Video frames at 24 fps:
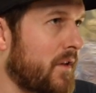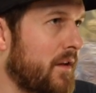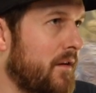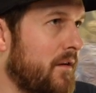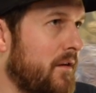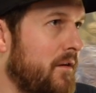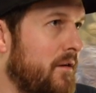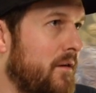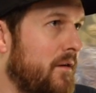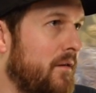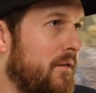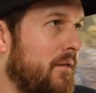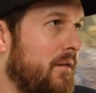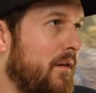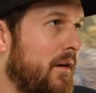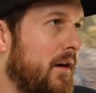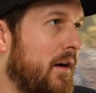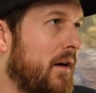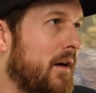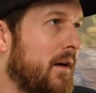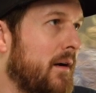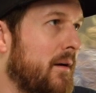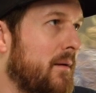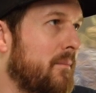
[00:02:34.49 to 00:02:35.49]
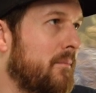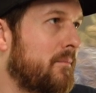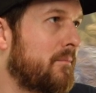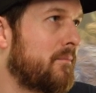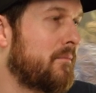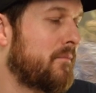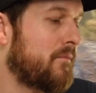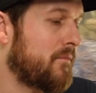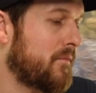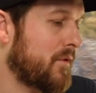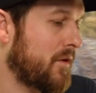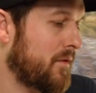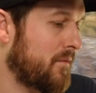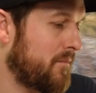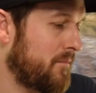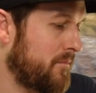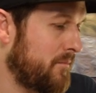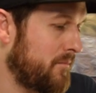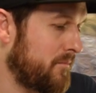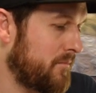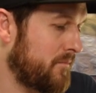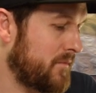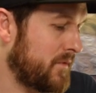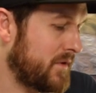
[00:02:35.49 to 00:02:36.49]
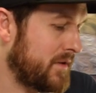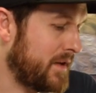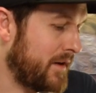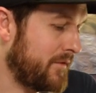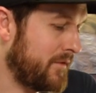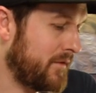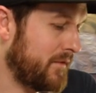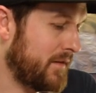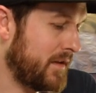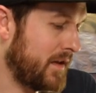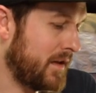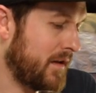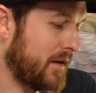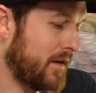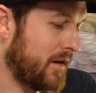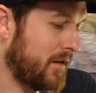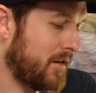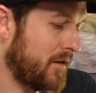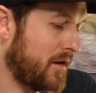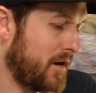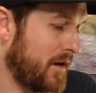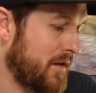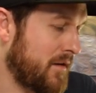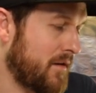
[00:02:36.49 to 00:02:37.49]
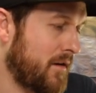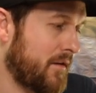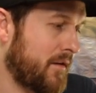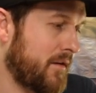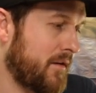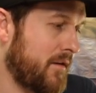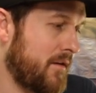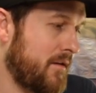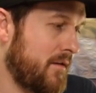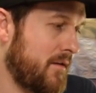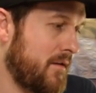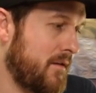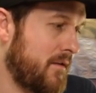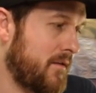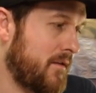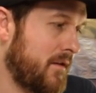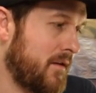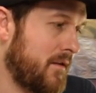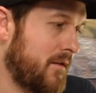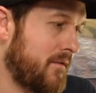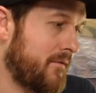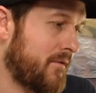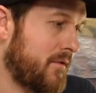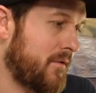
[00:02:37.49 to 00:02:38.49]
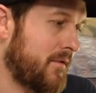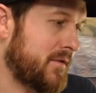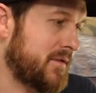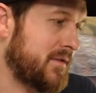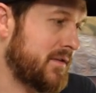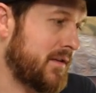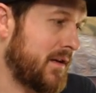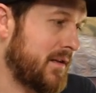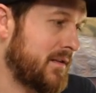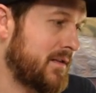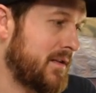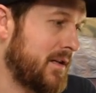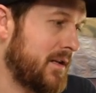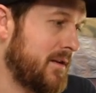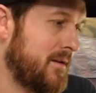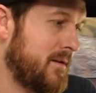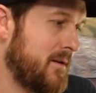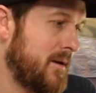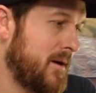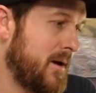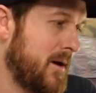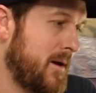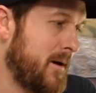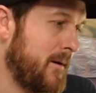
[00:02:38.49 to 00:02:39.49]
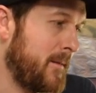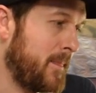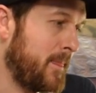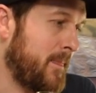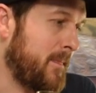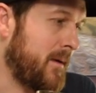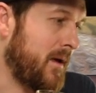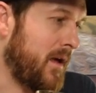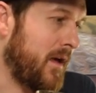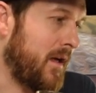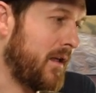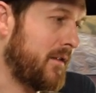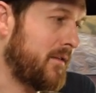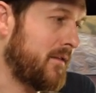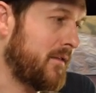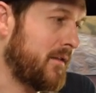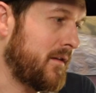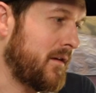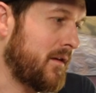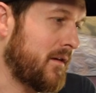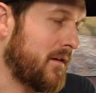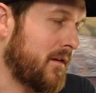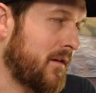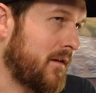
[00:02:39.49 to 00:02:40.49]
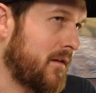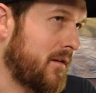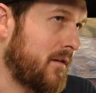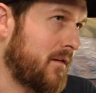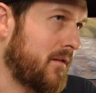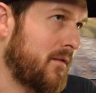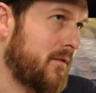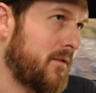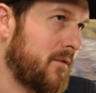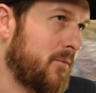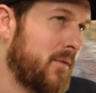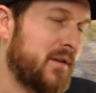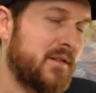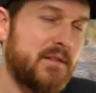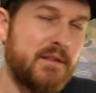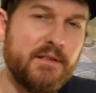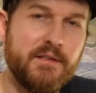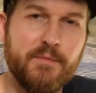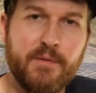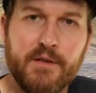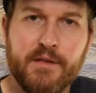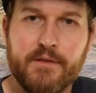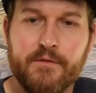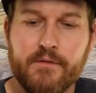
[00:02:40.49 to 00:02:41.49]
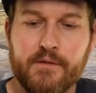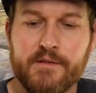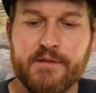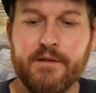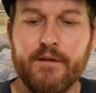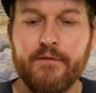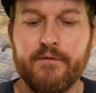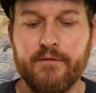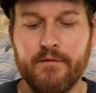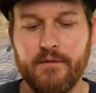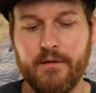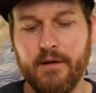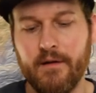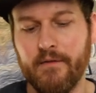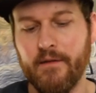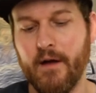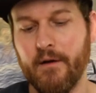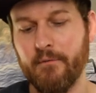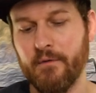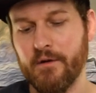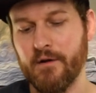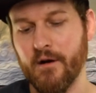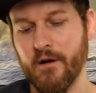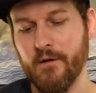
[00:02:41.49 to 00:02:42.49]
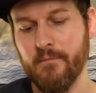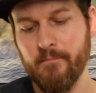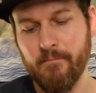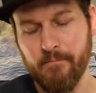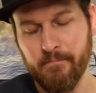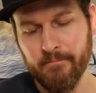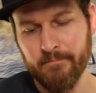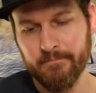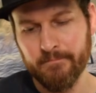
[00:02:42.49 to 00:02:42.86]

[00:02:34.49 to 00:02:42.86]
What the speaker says: you know, definitely a lot younger than, of course, the 18. And the whiskey speaks for itself in that regard.